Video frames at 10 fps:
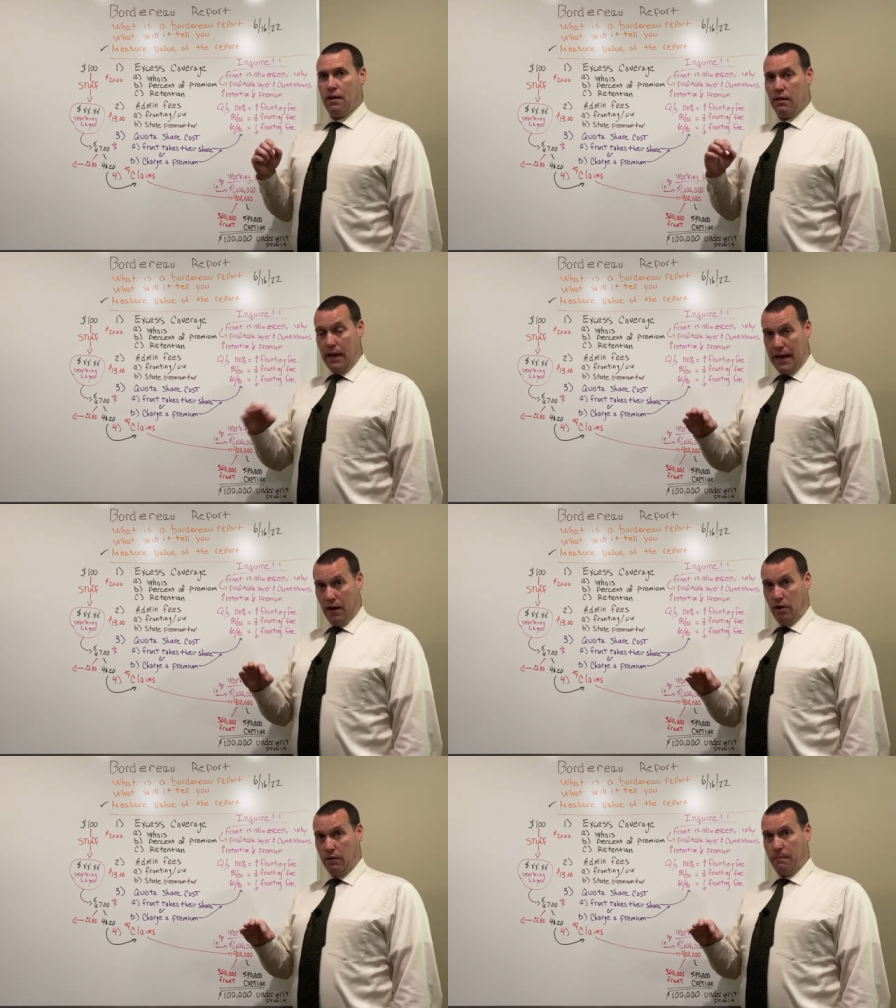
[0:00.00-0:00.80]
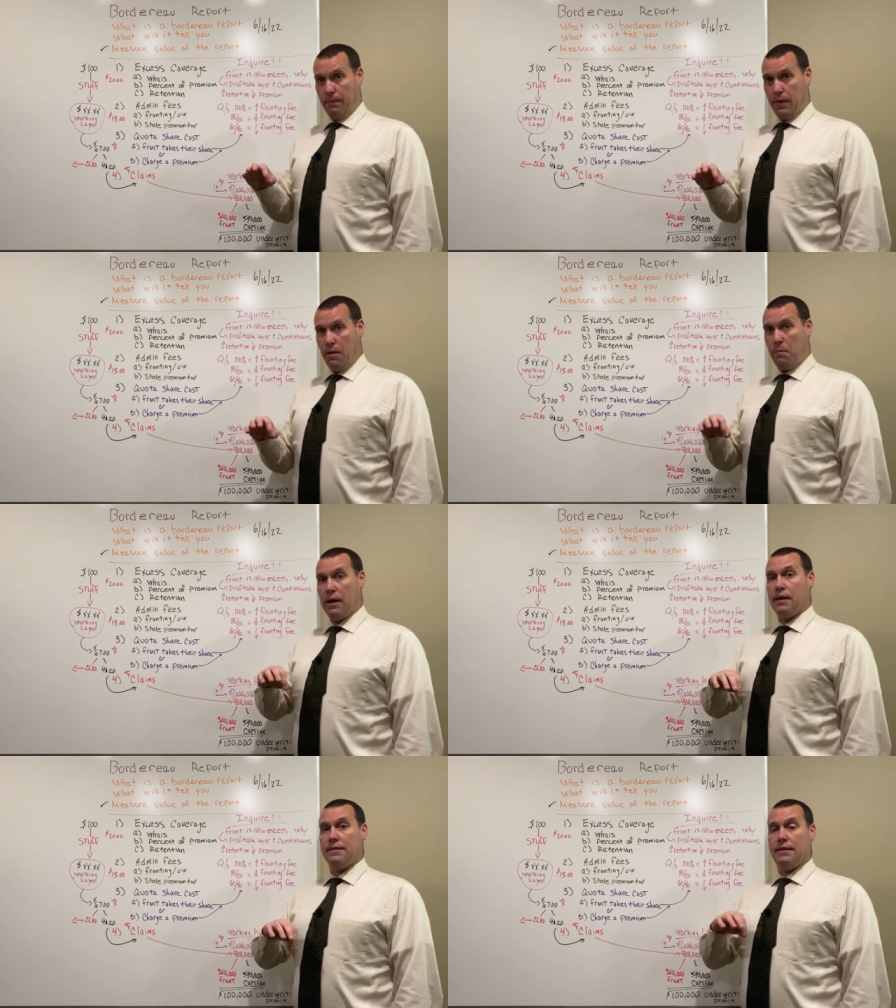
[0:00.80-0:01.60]
layer
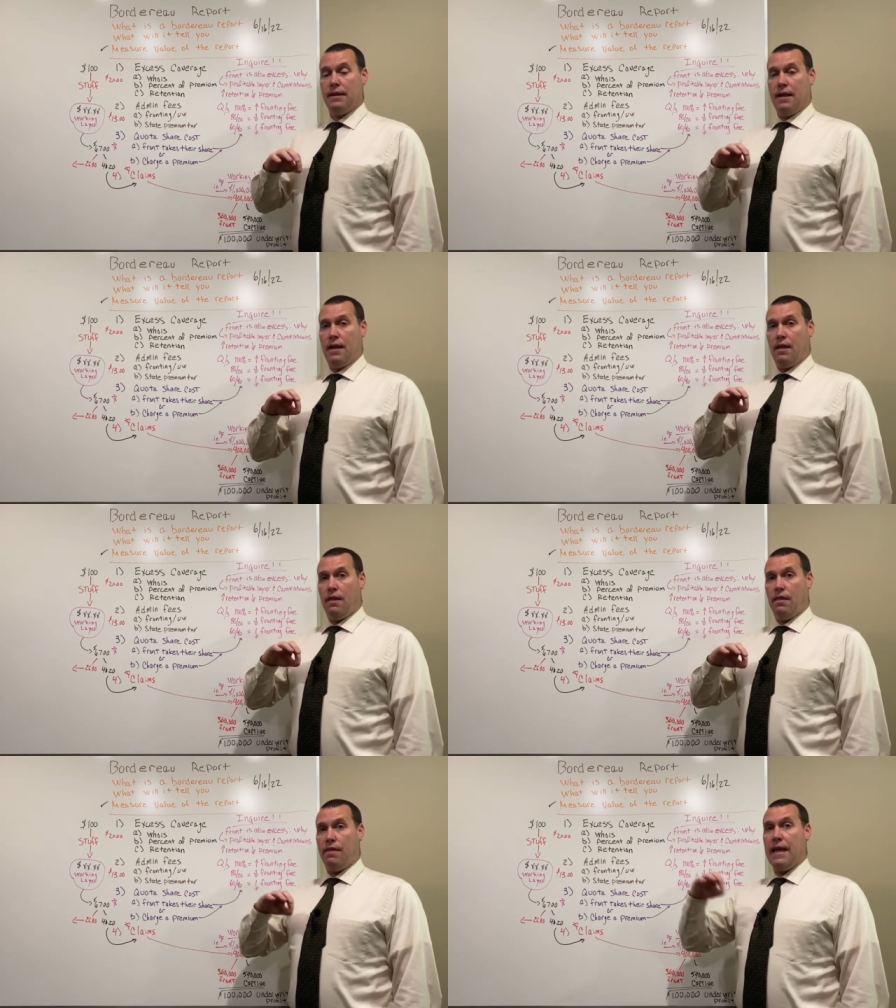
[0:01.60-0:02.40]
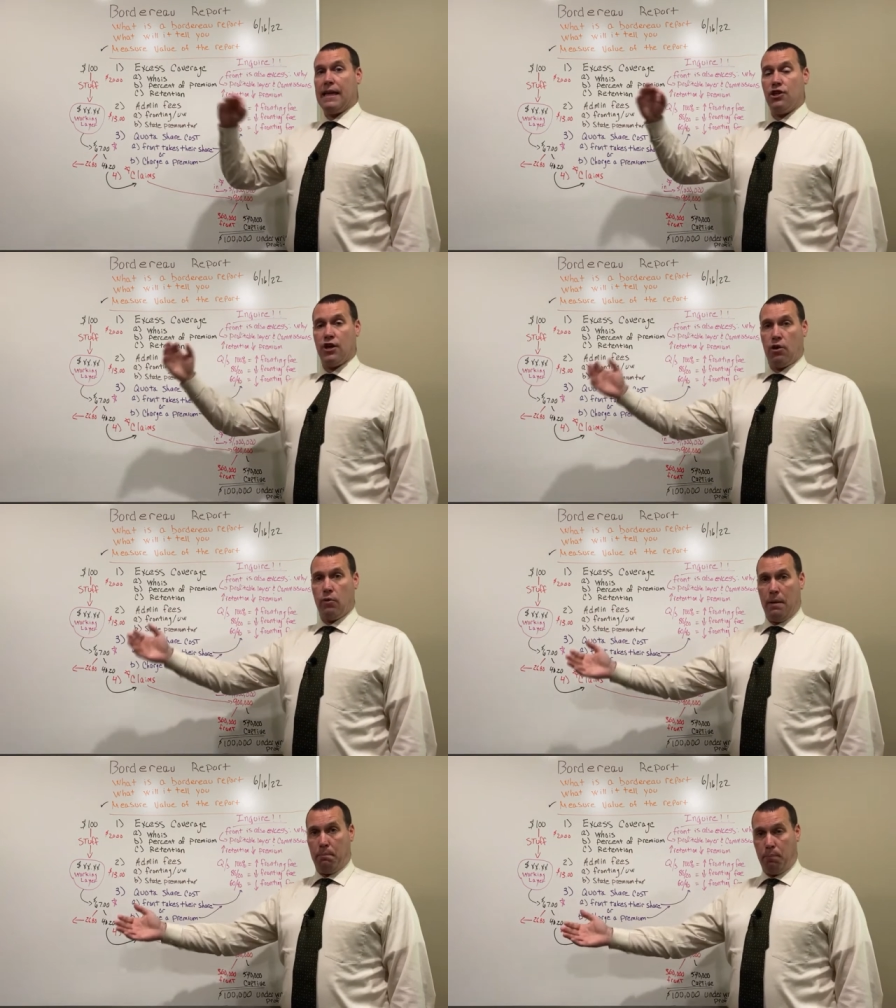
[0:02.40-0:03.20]
because they can
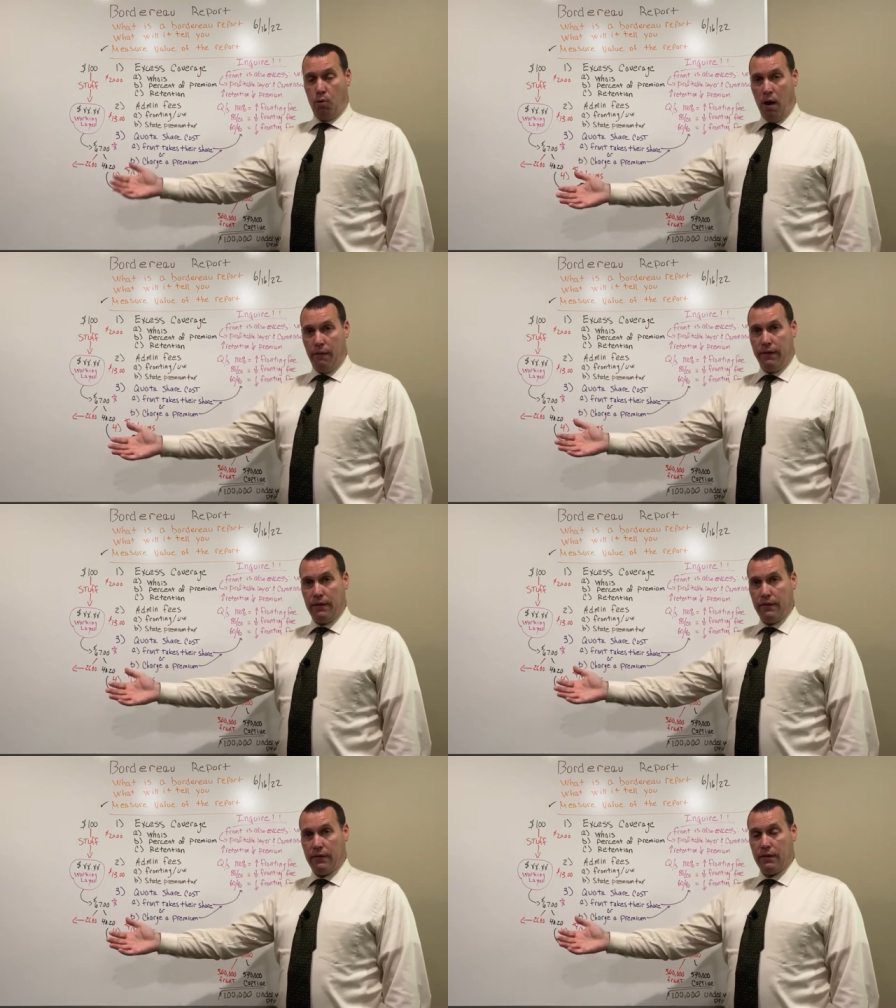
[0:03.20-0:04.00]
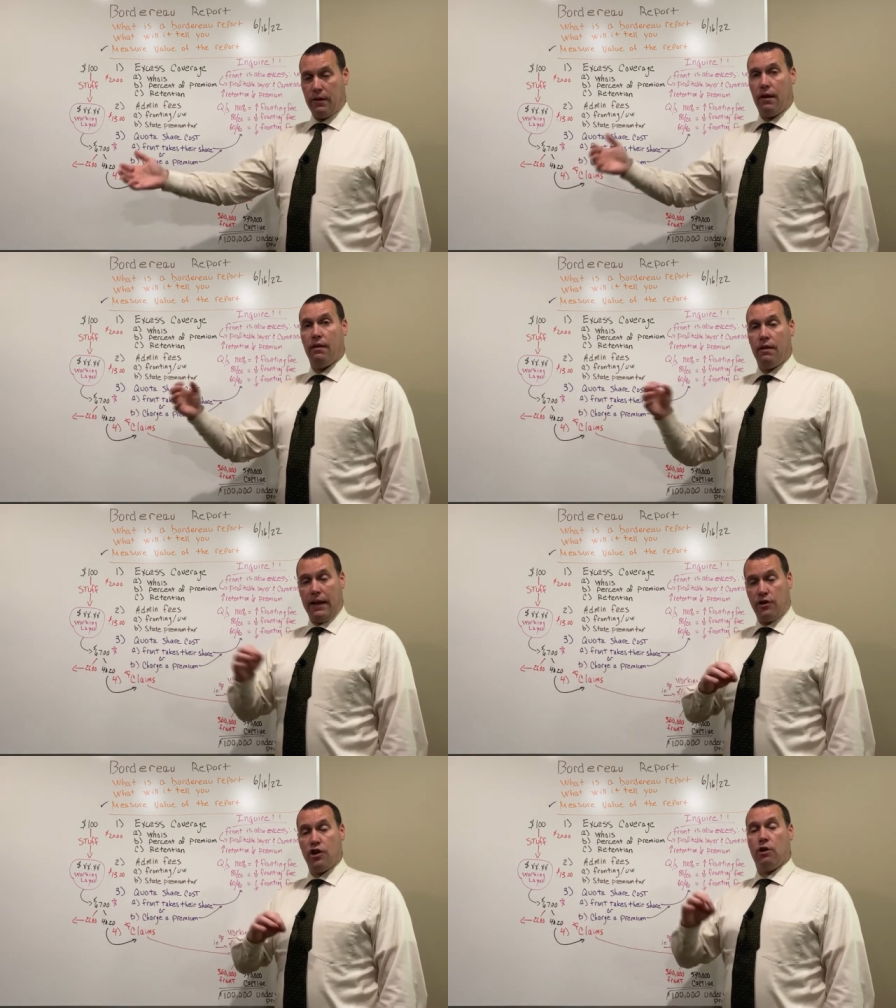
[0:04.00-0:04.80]
generate profits, they
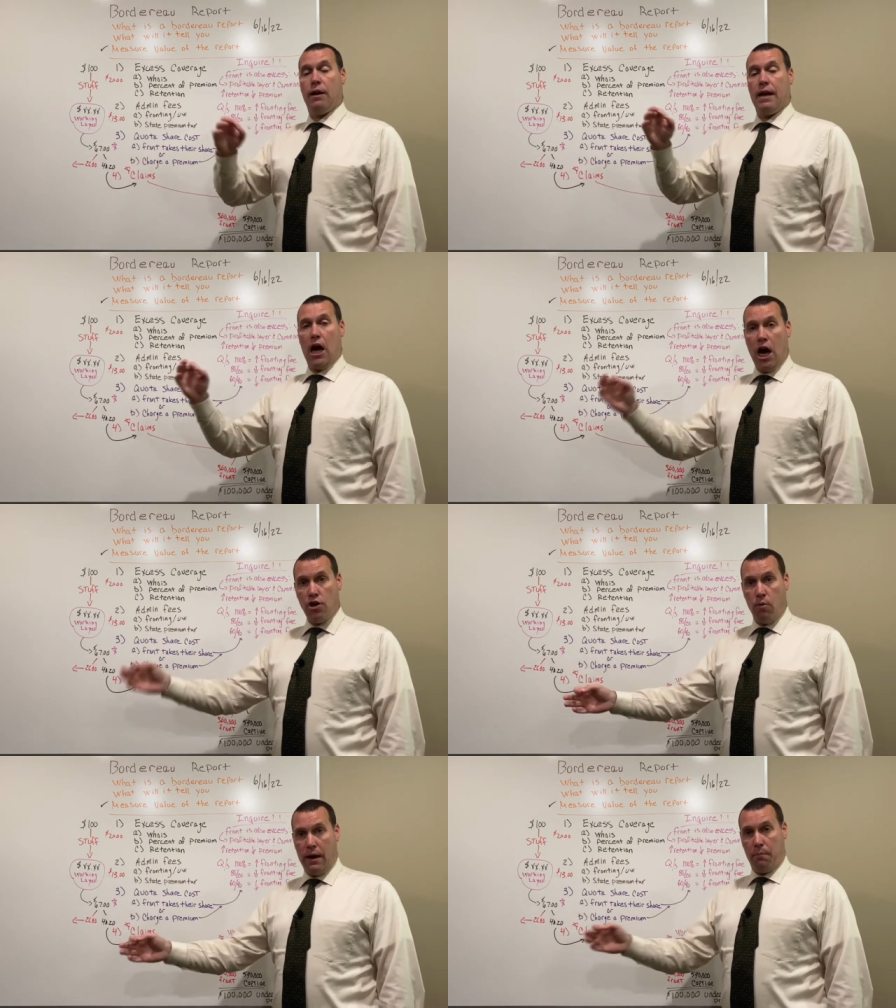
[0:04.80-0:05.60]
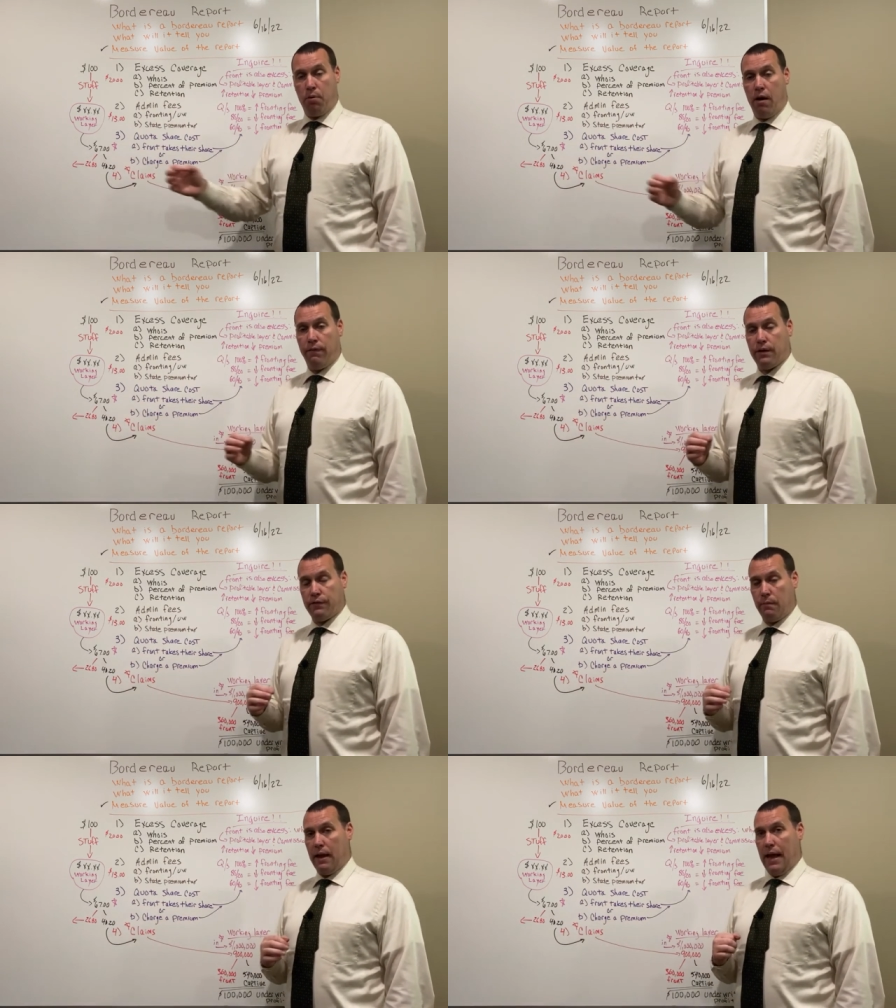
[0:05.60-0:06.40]
can generate underwriting profits
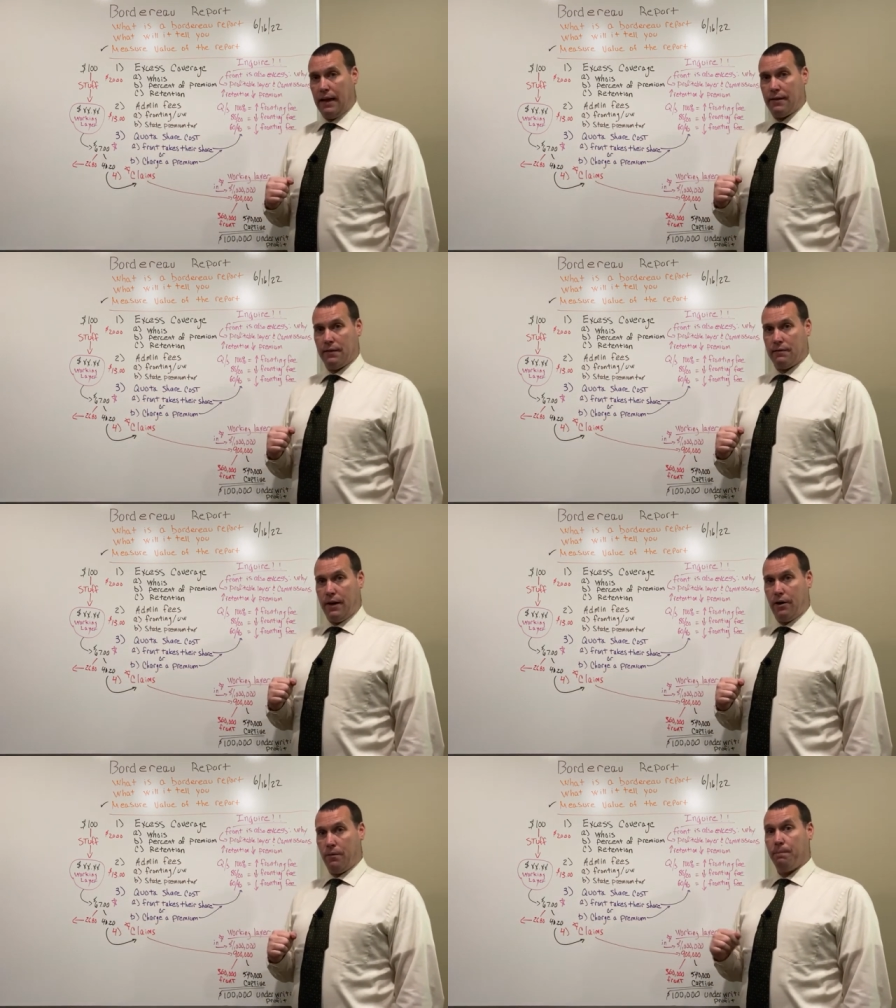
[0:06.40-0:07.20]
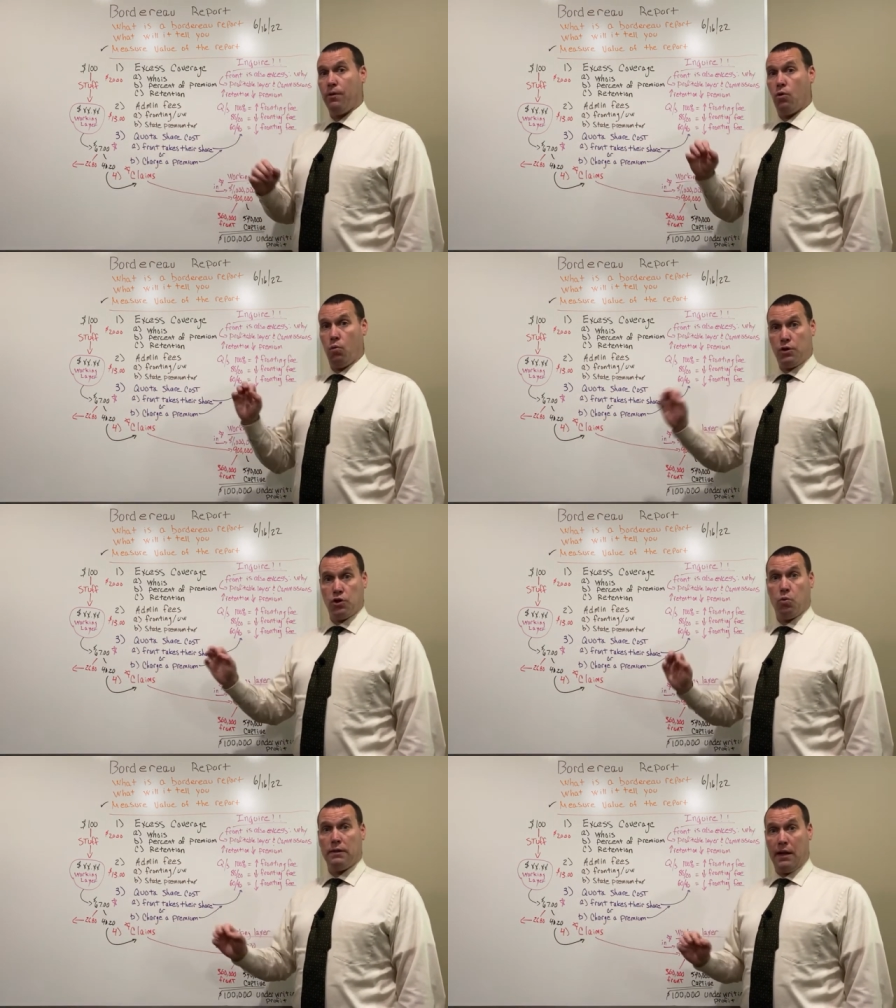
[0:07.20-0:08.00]
from that excess layer, which
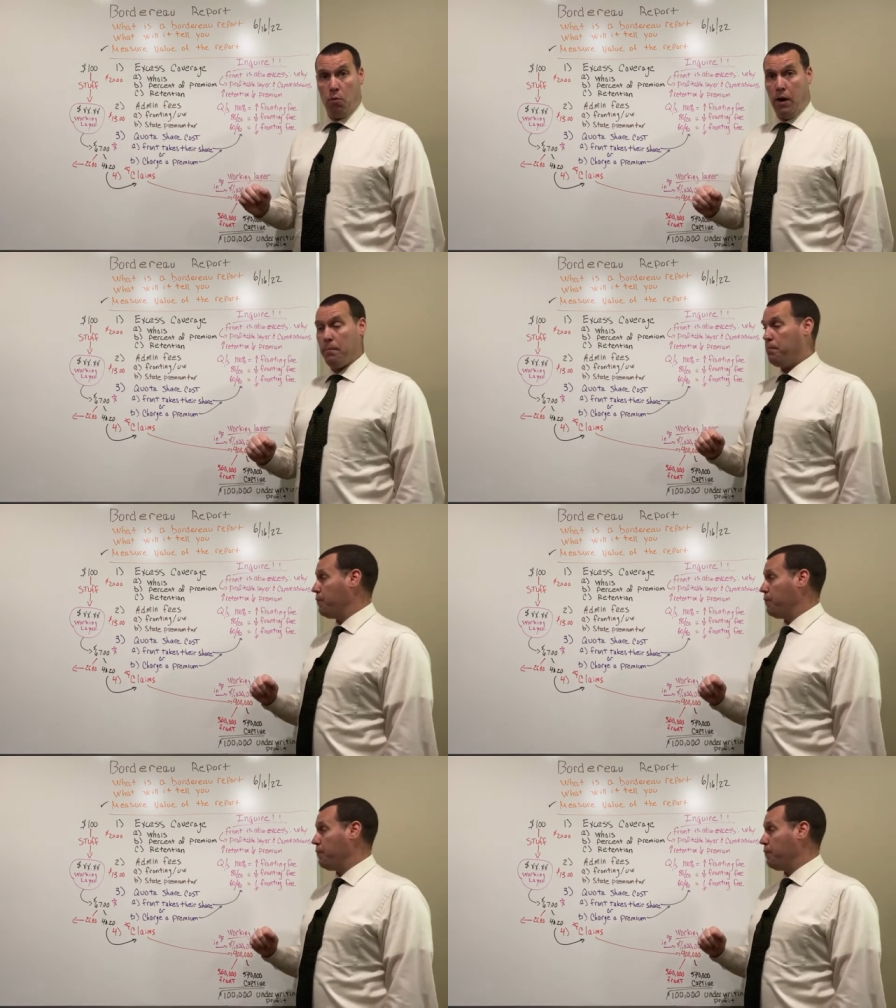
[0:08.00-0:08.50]
is what they want.